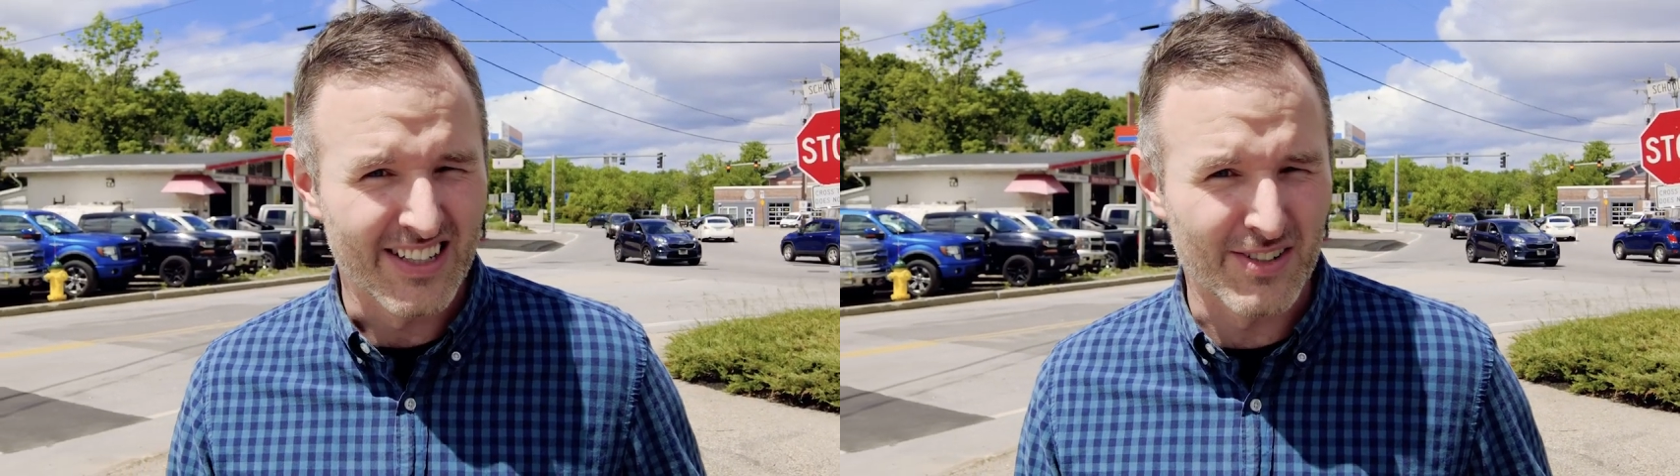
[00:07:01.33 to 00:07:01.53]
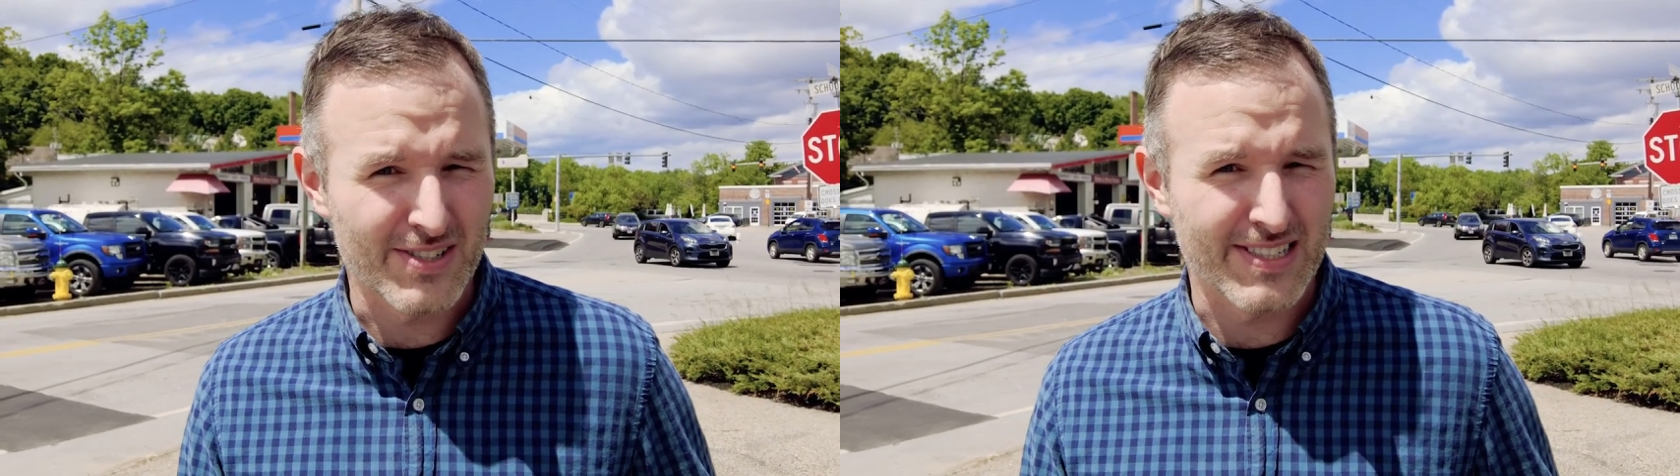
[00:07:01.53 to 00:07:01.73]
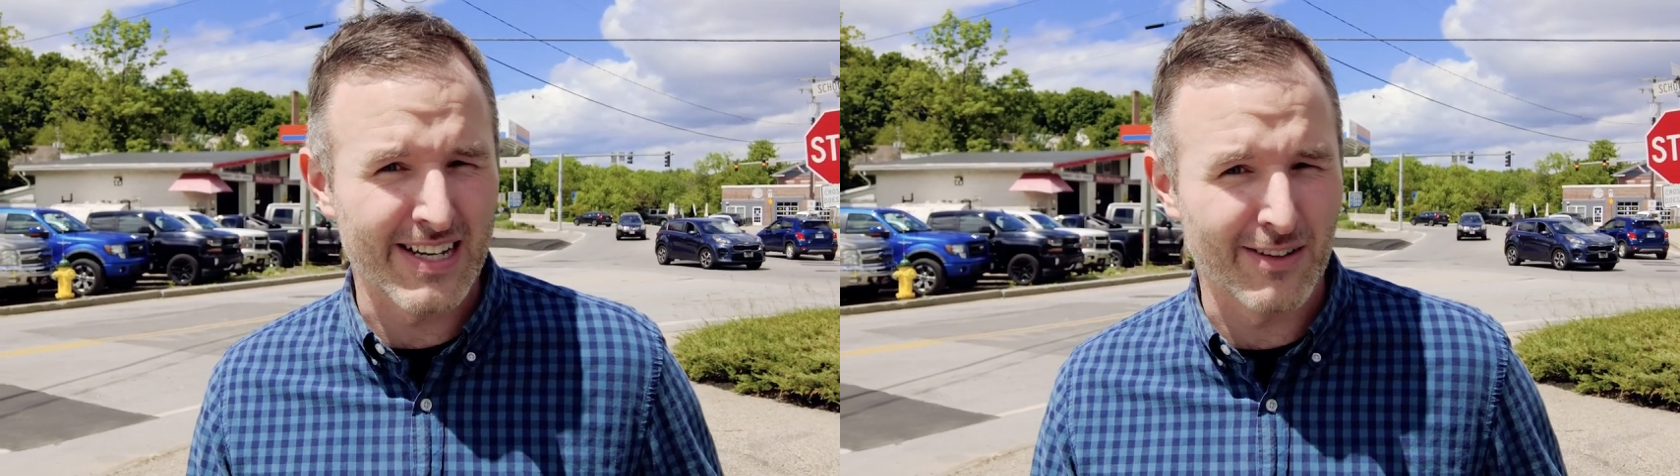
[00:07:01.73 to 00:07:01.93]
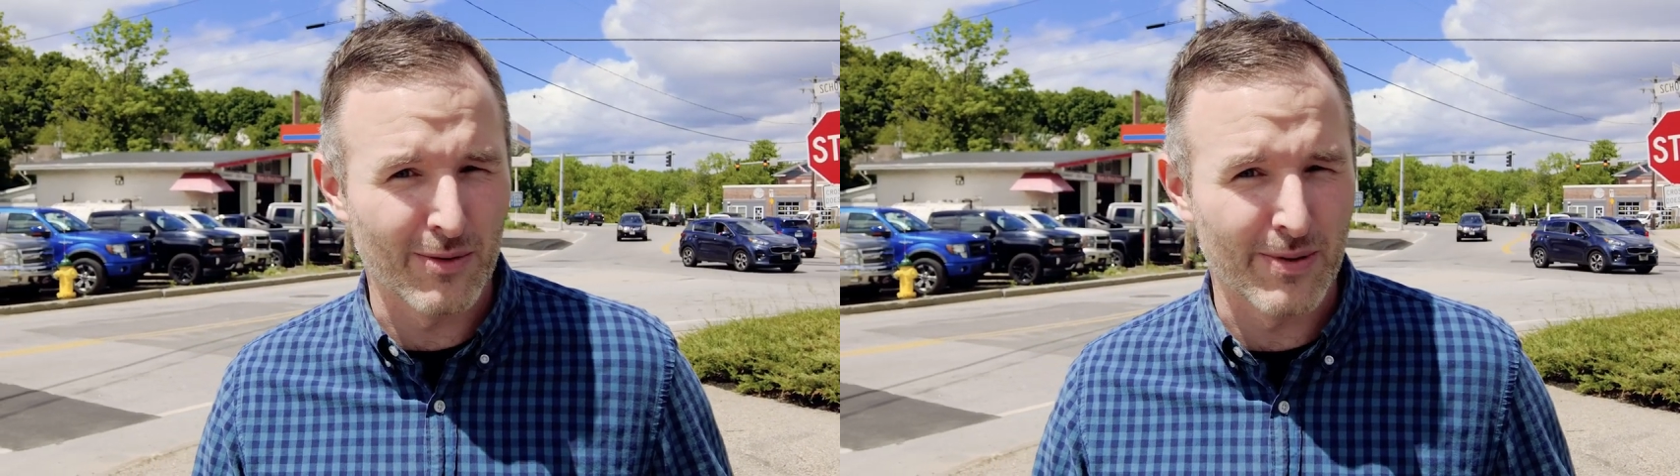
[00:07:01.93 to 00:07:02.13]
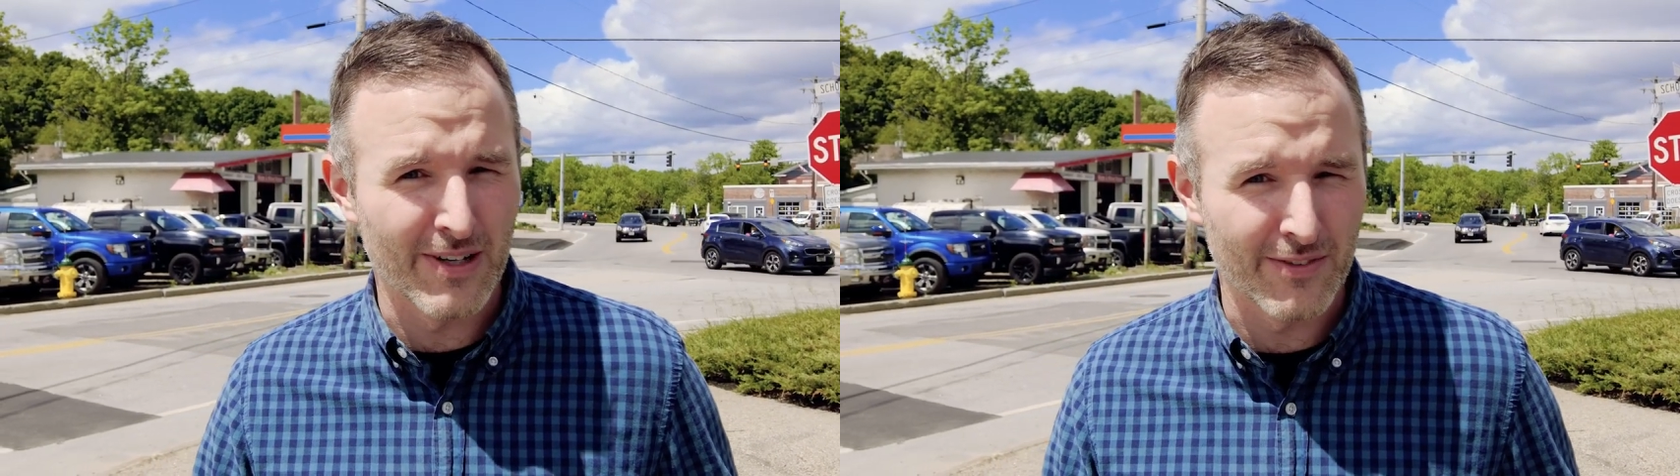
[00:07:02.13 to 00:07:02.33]
understand a
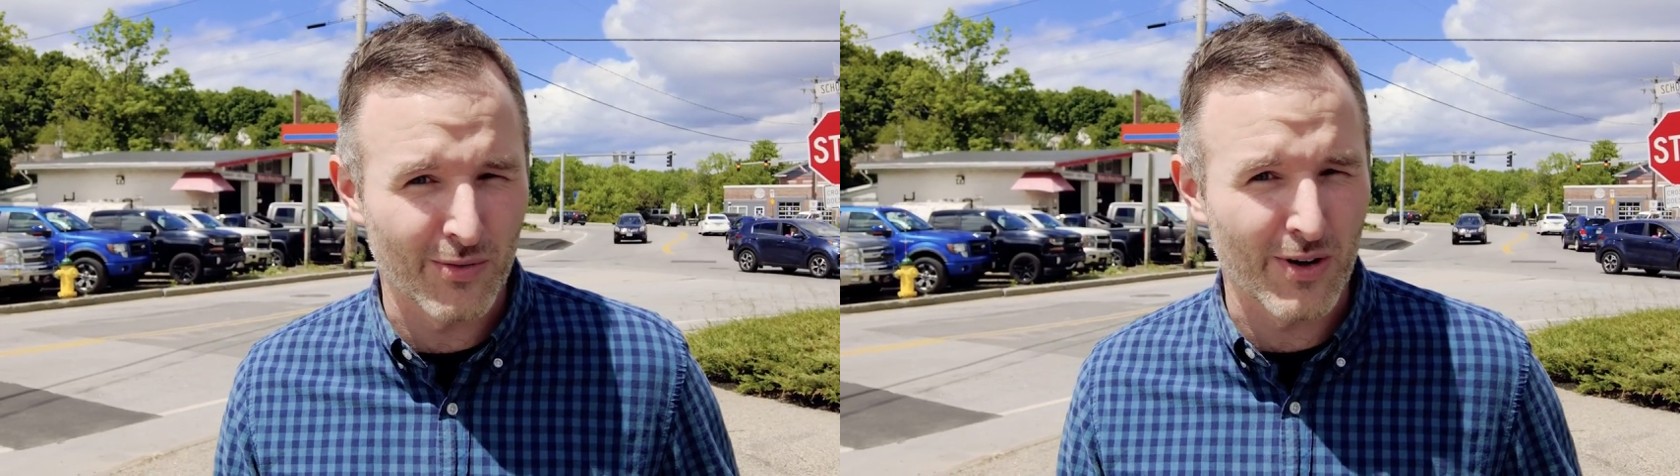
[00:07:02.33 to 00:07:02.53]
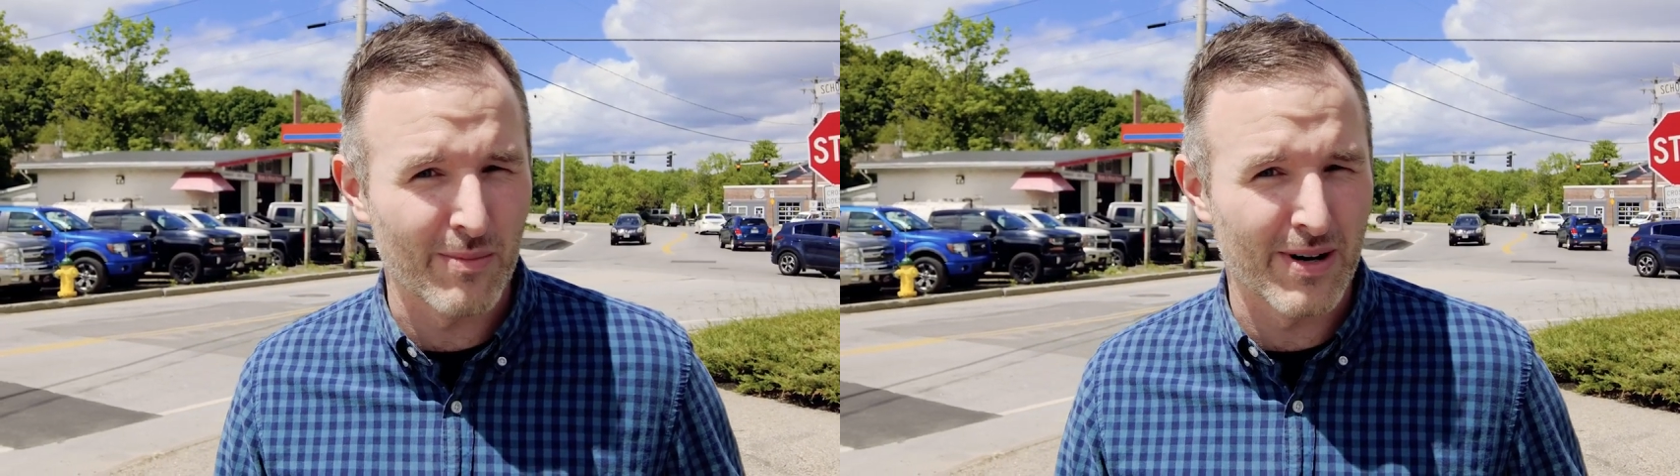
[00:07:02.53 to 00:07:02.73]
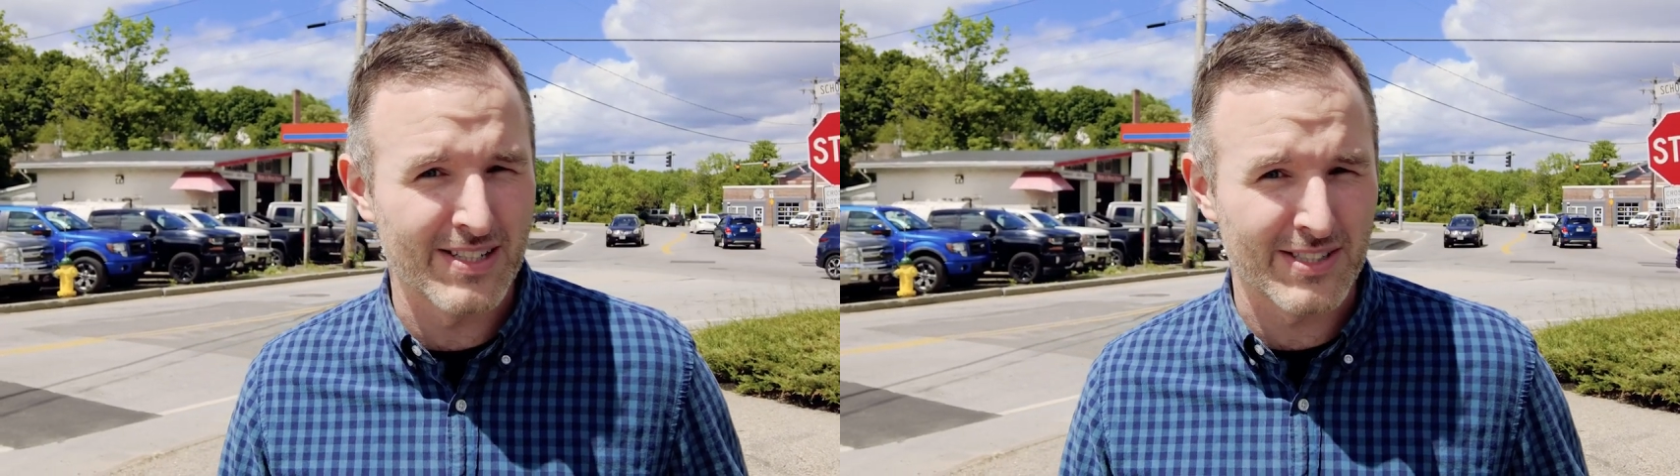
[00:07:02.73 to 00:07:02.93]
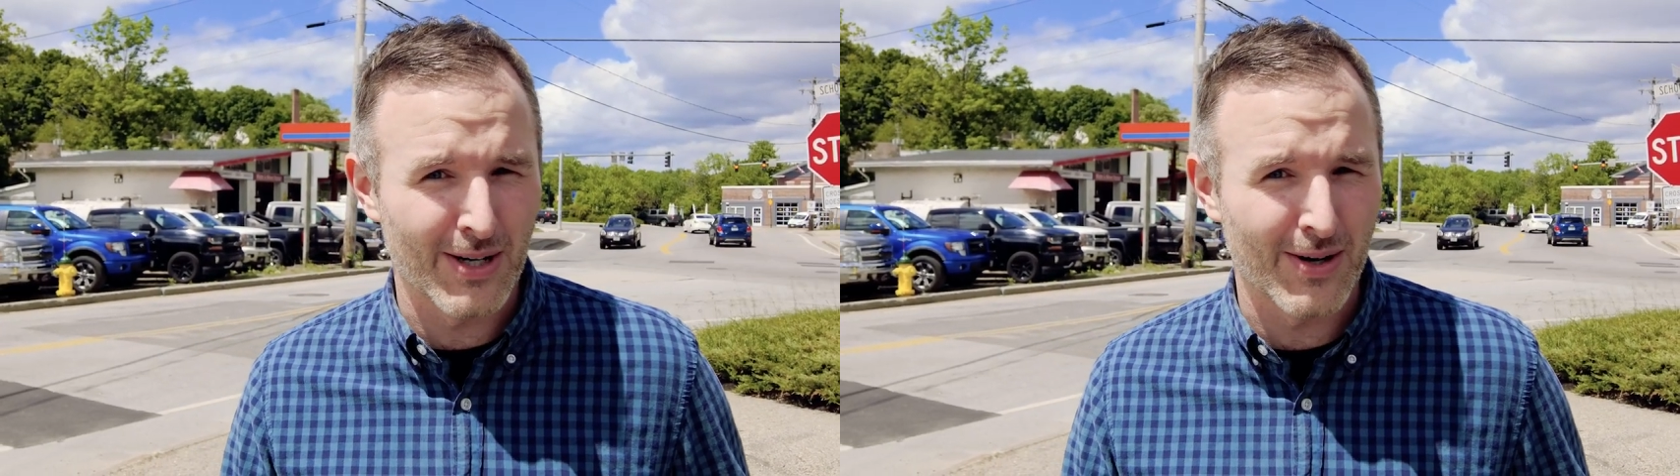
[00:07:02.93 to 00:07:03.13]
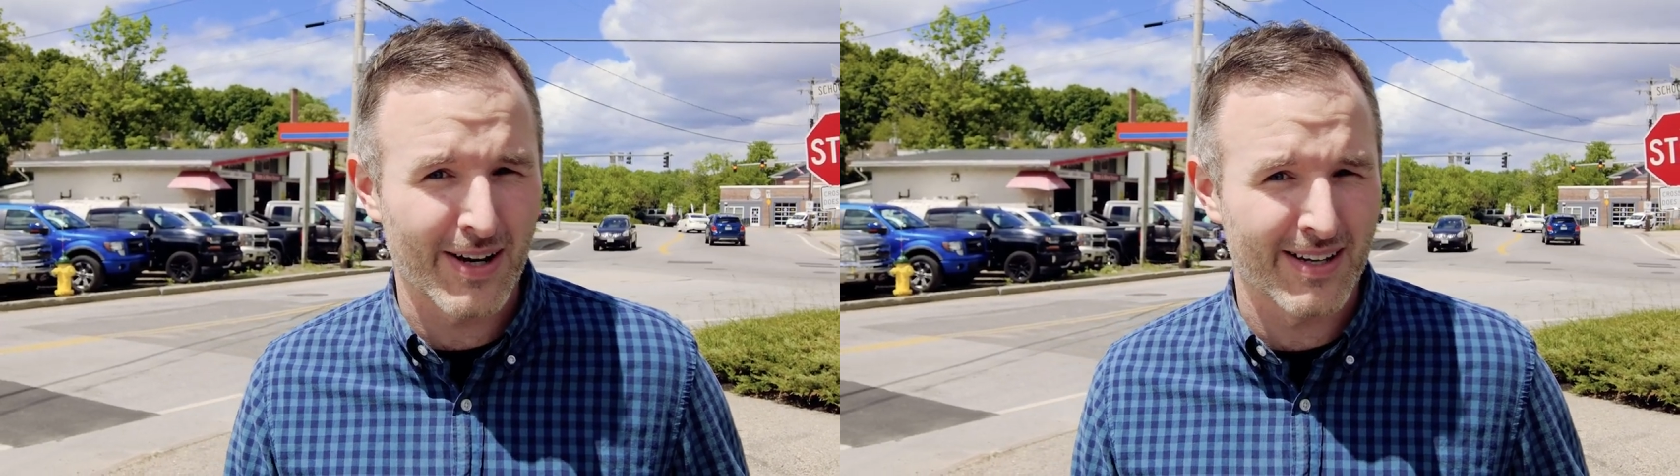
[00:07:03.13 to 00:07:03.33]
little bit of where the money is
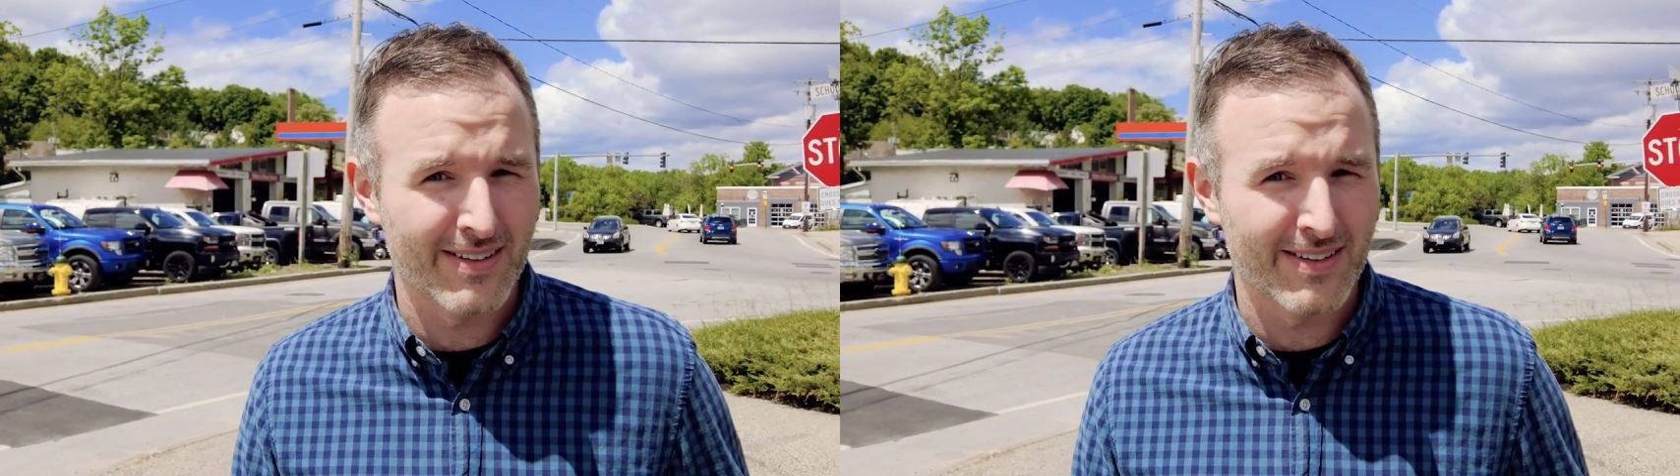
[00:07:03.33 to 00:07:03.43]
going